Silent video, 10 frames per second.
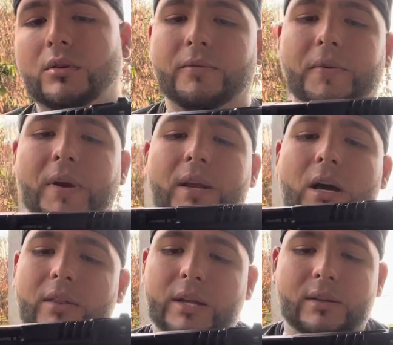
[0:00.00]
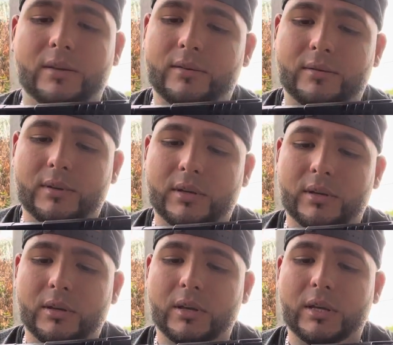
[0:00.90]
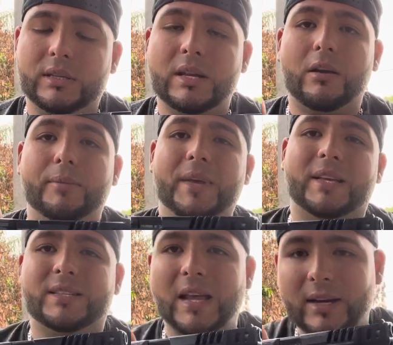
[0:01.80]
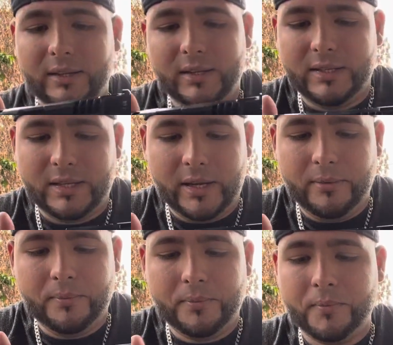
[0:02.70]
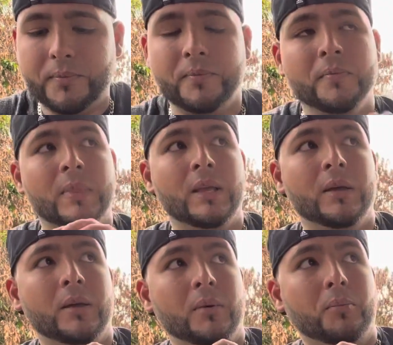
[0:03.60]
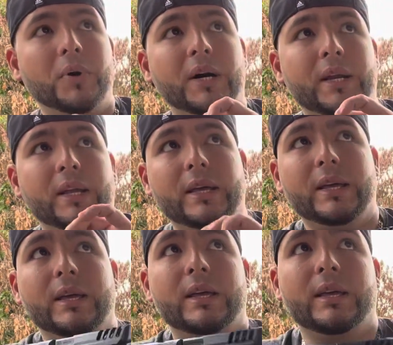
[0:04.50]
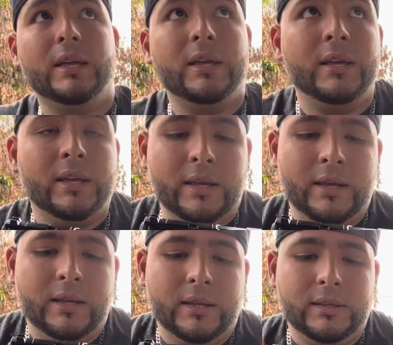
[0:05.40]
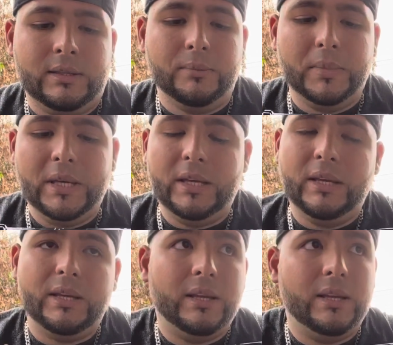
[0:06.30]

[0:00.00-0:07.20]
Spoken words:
find out that it's not going to be exactly the same. But to me,